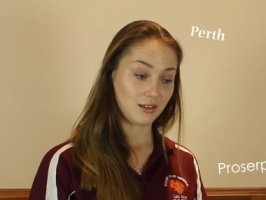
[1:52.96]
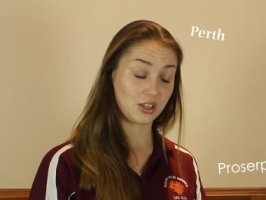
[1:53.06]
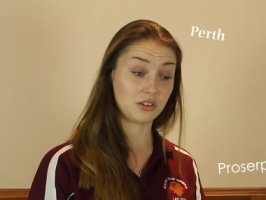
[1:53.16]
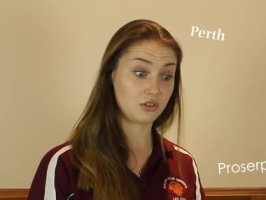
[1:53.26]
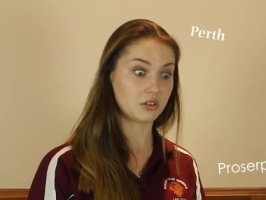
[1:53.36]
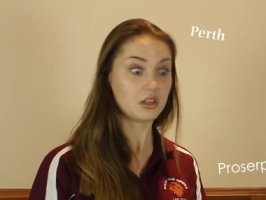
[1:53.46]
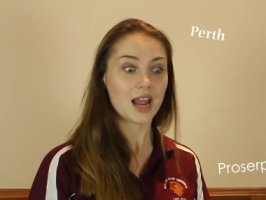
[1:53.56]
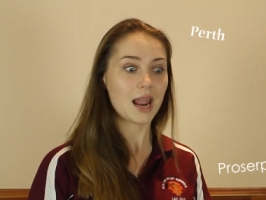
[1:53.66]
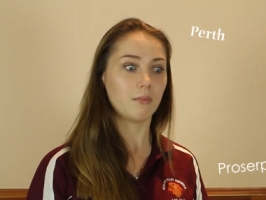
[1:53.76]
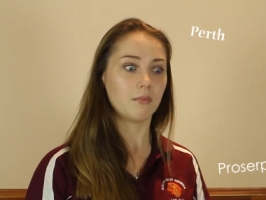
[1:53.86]
just to
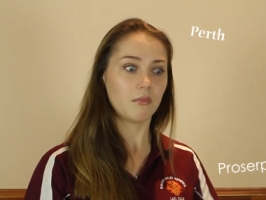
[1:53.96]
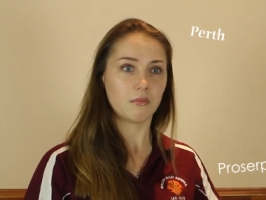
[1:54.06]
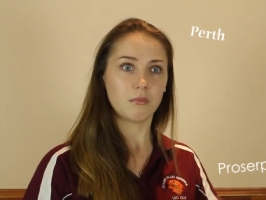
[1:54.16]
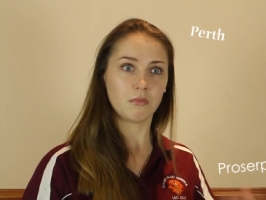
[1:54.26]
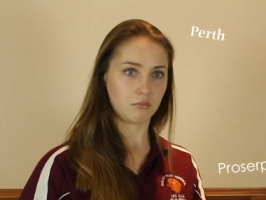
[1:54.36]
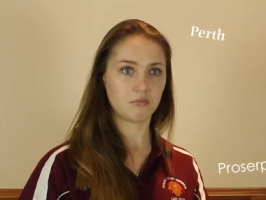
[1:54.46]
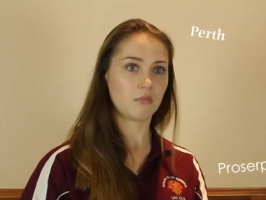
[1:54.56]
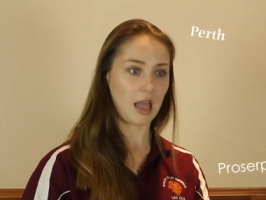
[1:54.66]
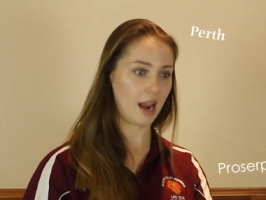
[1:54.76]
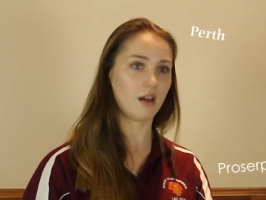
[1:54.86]
name
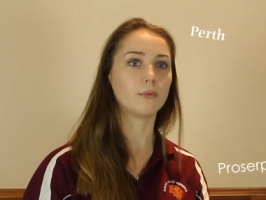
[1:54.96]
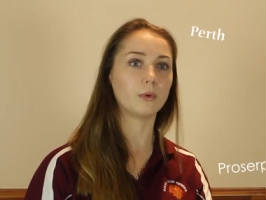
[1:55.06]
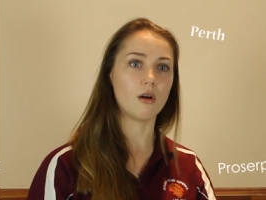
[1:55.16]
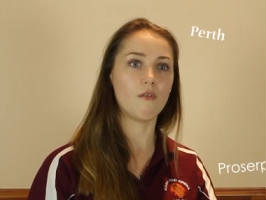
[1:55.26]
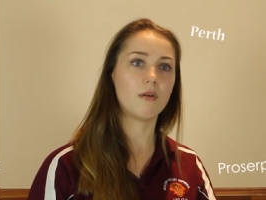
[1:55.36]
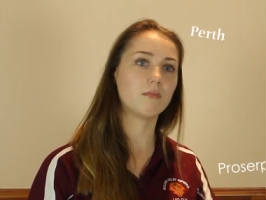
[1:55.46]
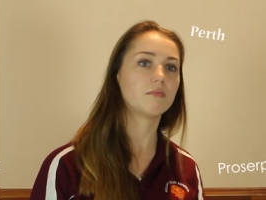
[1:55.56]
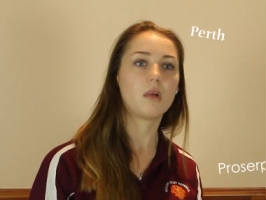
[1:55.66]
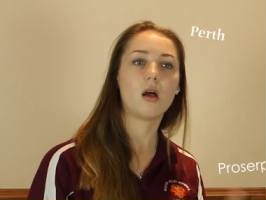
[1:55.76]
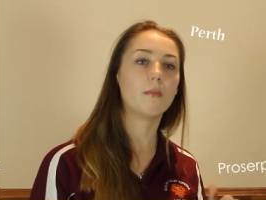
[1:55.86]
a handful of
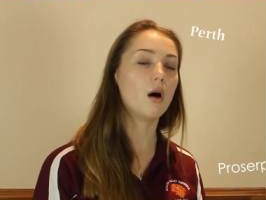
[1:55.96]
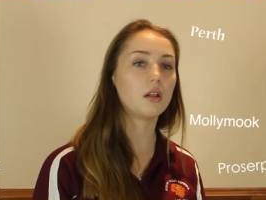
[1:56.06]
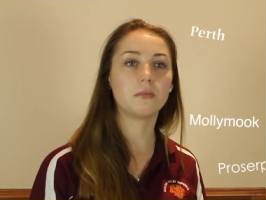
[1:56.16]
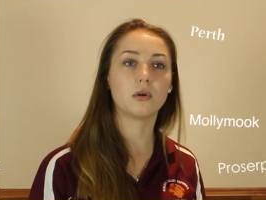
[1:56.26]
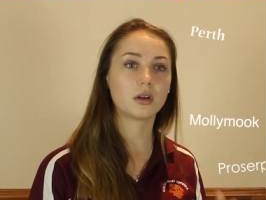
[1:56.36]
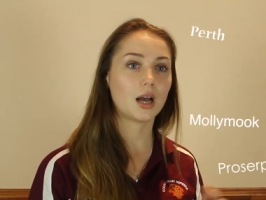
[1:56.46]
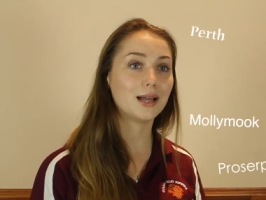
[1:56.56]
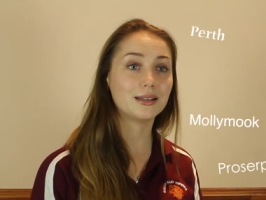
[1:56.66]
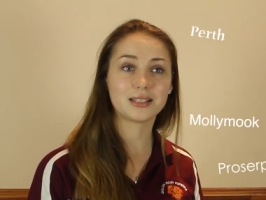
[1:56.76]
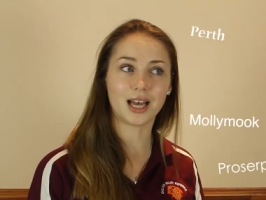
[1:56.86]
them: Mollimook,
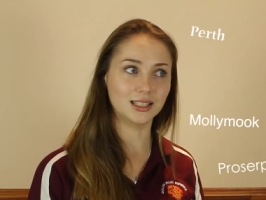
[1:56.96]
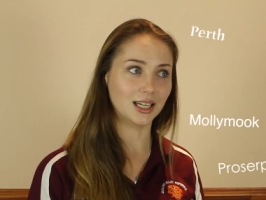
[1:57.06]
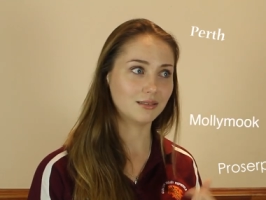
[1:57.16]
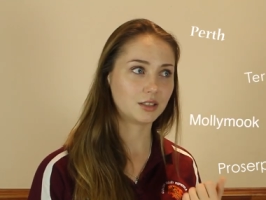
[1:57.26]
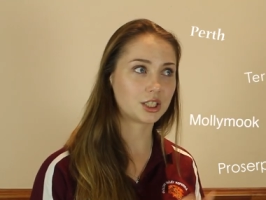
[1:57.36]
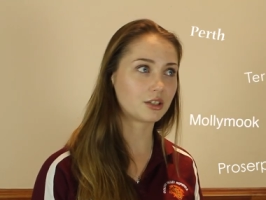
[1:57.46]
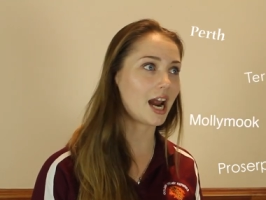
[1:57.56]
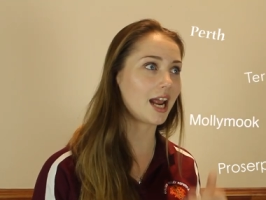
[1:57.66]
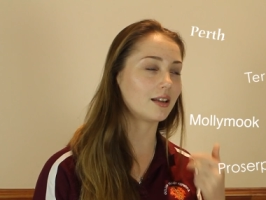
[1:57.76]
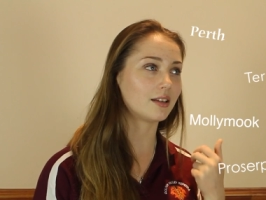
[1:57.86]
Ulladulla,
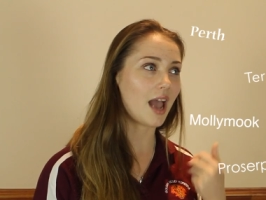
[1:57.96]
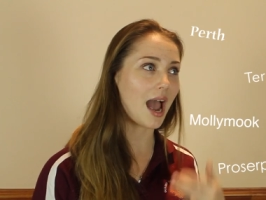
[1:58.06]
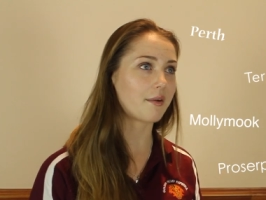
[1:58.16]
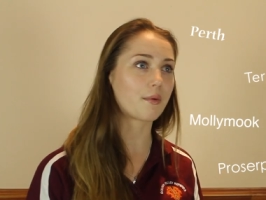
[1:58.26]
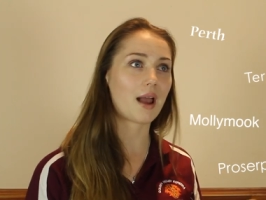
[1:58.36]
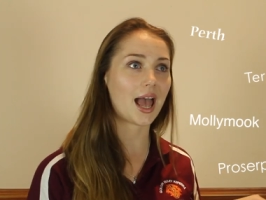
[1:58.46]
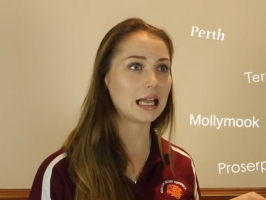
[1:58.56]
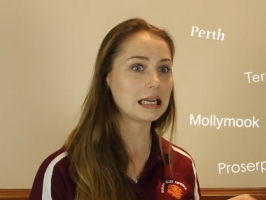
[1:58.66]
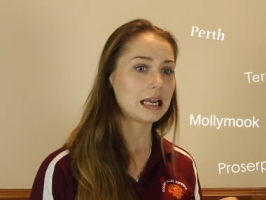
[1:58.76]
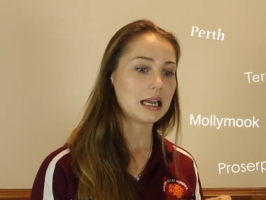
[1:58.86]
Terrain,
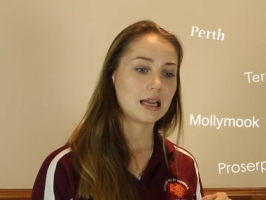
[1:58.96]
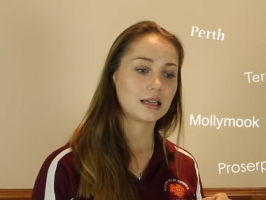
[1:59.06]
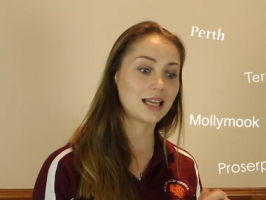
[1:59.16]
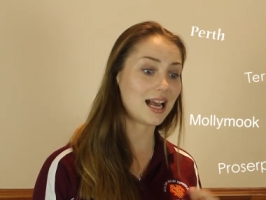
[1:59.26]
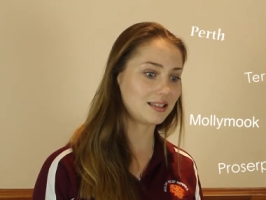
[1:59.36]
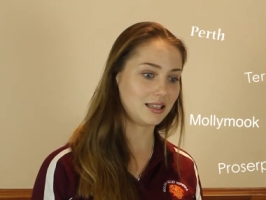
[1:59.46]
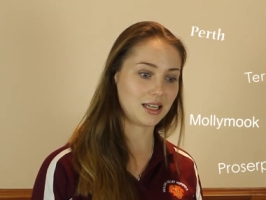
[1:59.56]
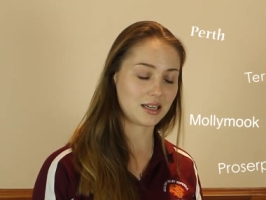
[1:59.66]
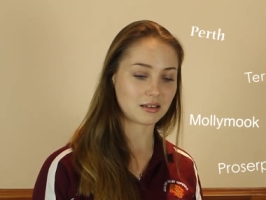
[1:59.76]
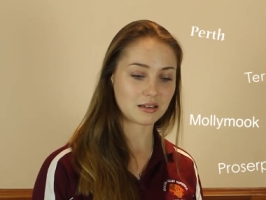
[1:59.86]
Ararat,
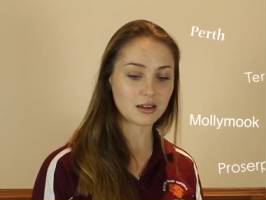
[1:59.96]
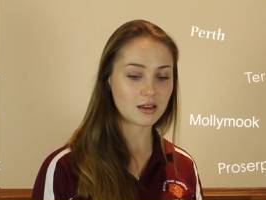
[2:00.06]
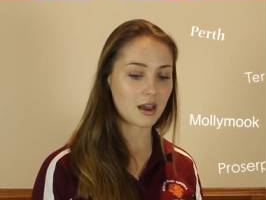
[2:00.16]
Castleden,